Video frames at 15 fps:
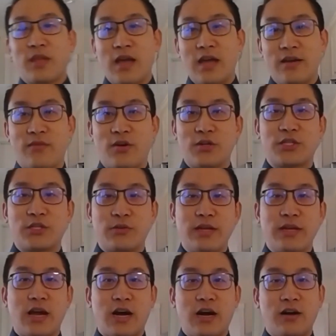
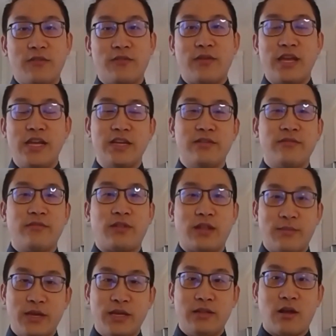anniversary of Ian
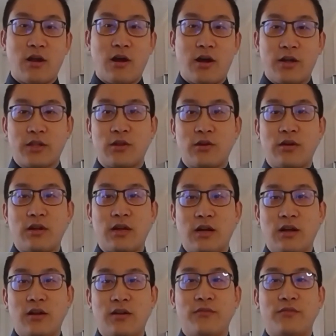Fleming, the author
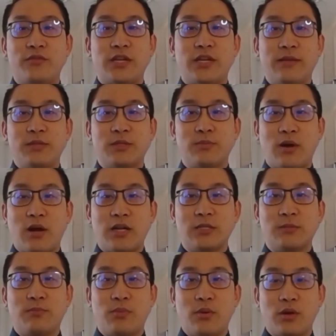of James
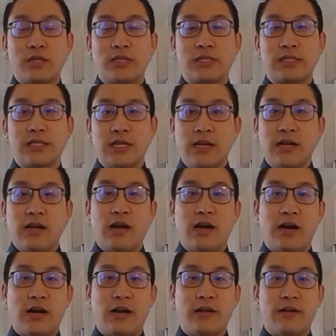Bond's books,
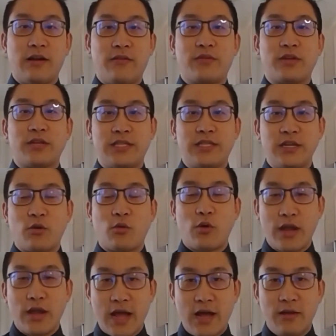of Casino
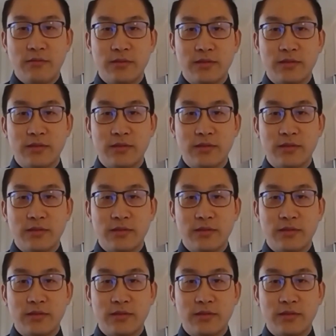Royale.